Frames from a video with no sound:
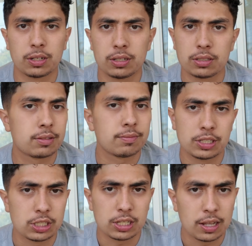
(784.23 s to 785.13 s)
because
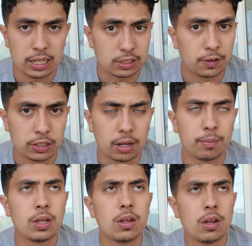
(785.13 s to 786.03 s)
that's just fucked
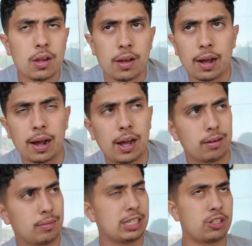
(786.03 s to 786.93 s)
up.
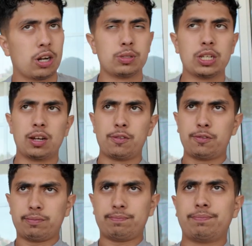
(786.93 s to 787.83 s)
In terms of